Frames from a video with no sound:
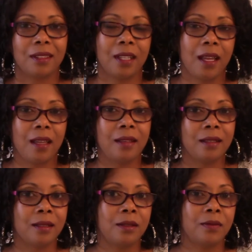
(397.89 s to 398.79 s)
kind
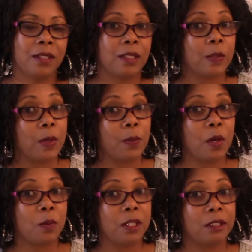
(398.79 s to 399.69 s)
of intimate moment.